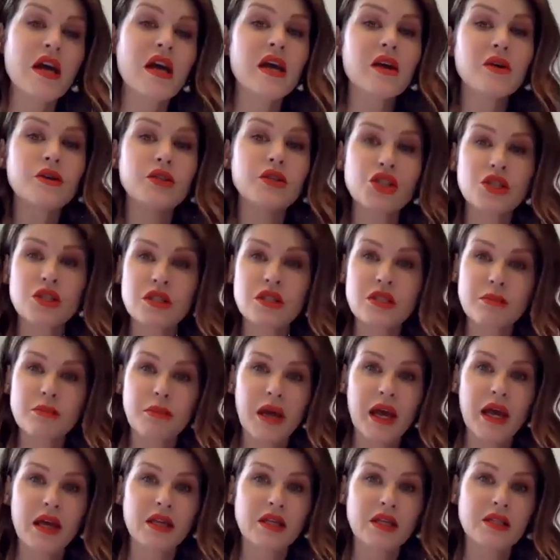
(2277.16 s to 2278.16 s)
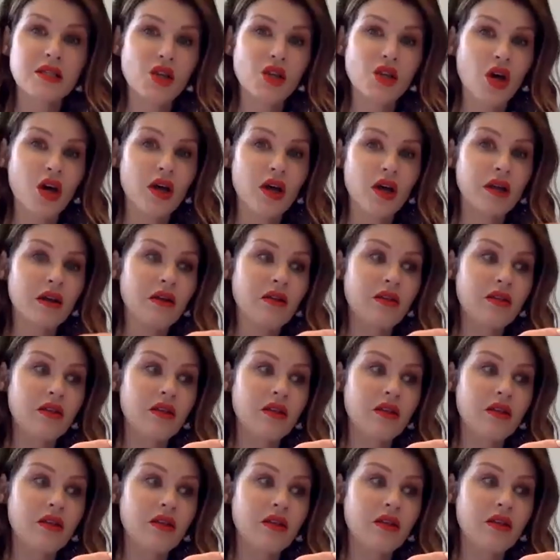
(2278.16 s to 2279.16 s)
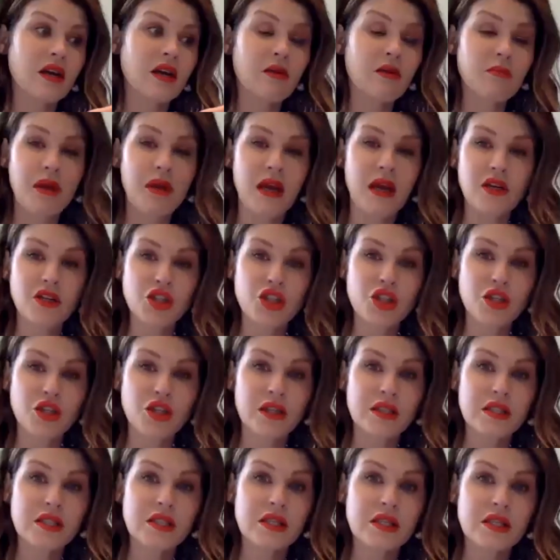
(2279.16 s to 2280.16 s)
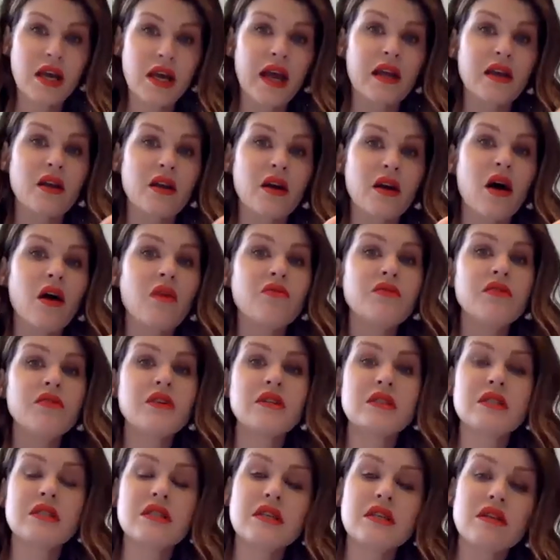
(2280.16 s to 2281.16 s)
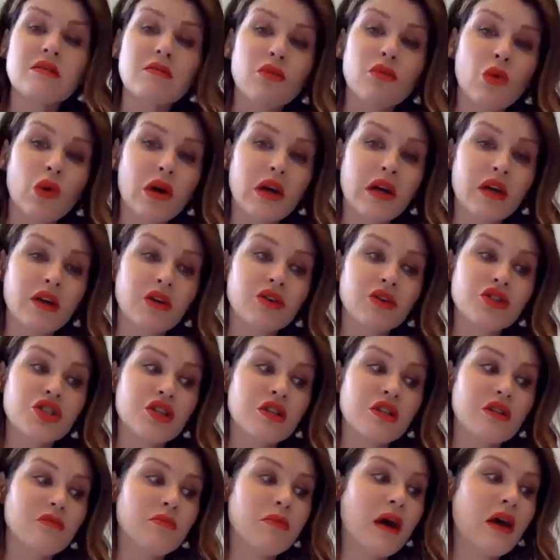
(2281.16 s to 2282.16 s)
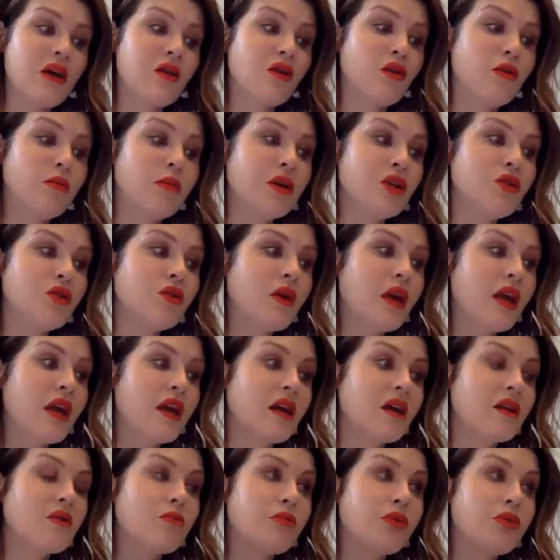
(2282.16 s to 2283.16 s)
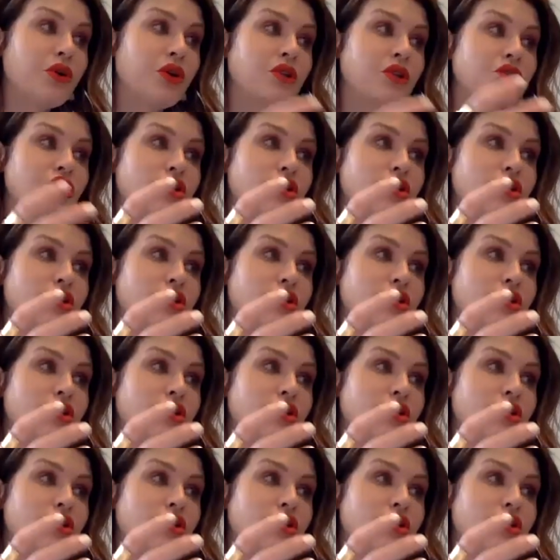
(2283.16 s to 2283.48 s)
It would just depend on the patients. And obviously, the more energy, the better, but you can't put